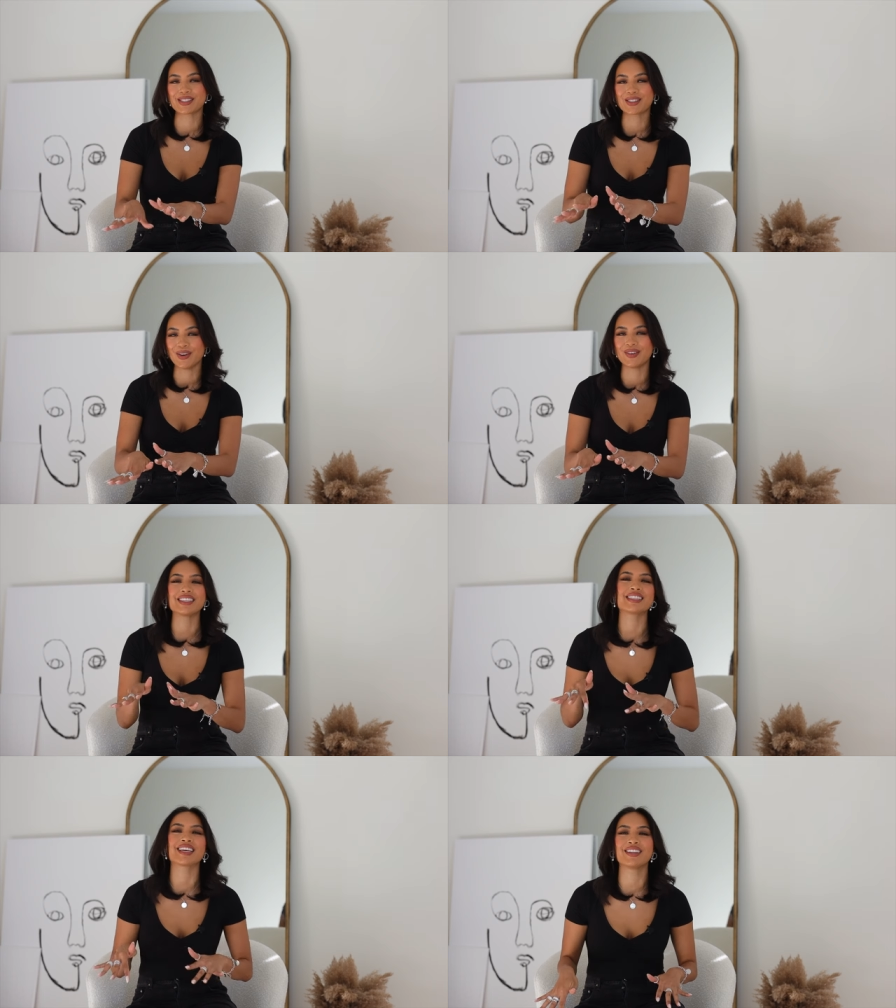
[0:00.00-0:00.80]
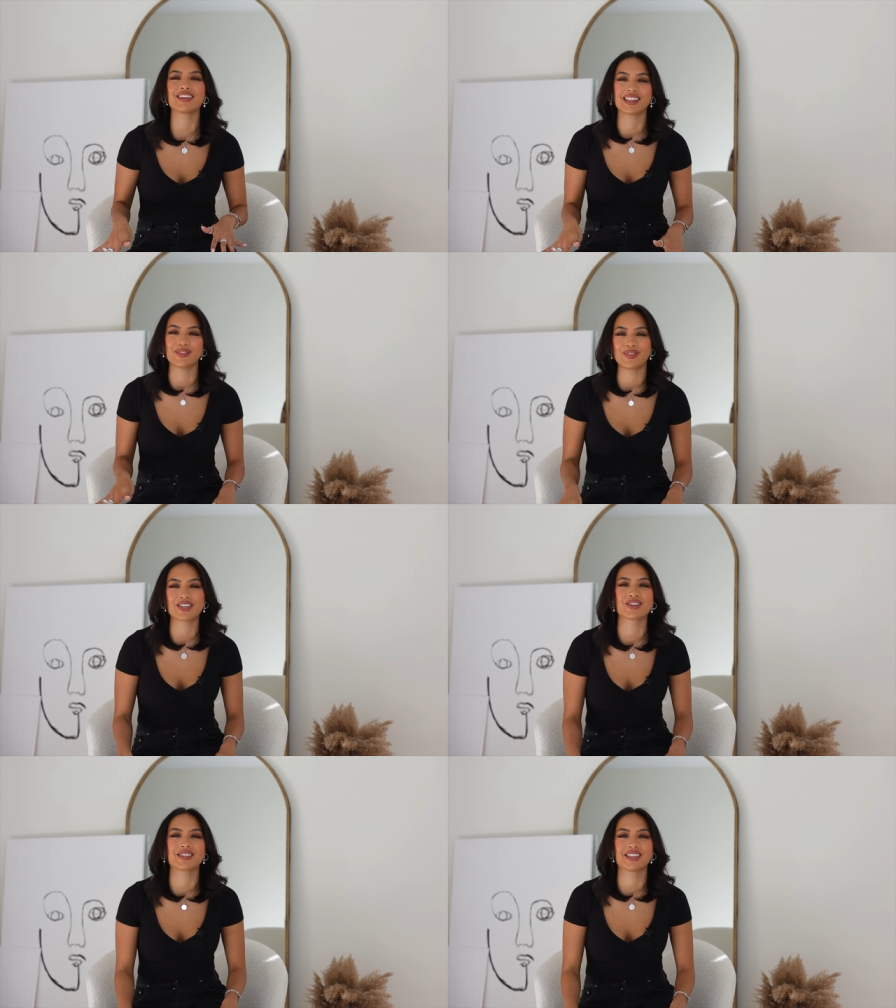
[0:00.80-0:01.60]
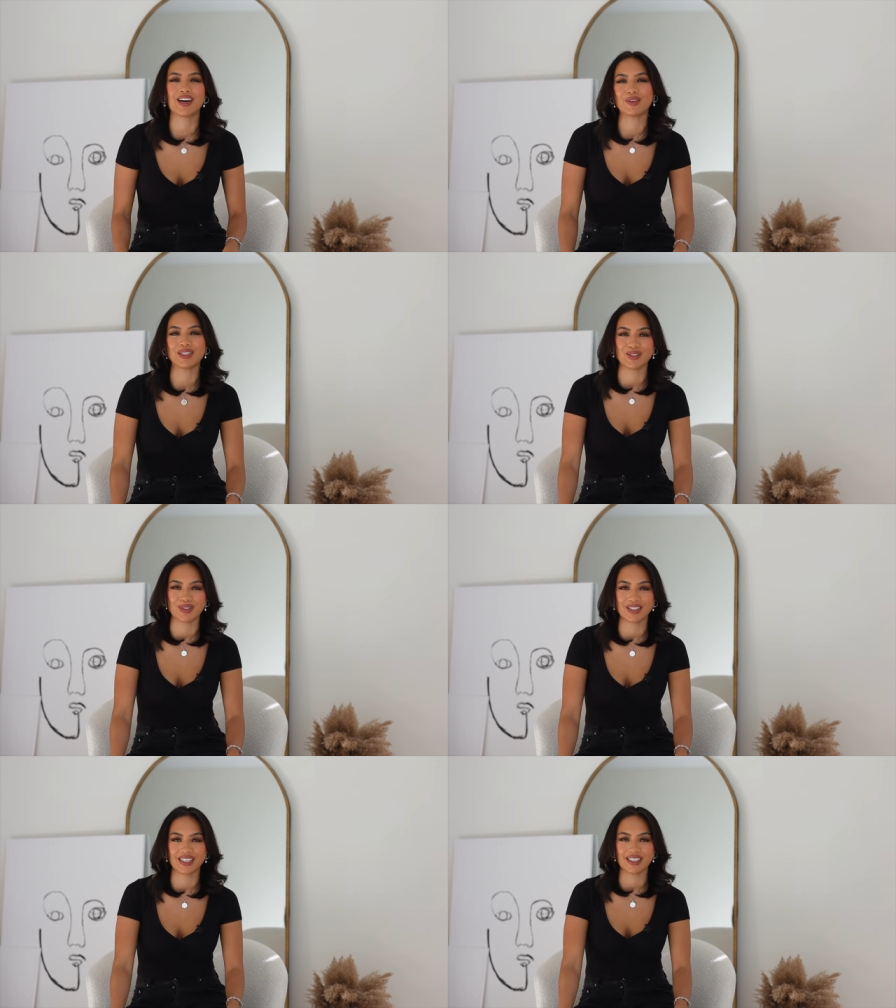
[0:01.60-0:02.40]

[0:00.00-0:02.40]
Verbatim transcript: So let's take a look at the pictures that we took.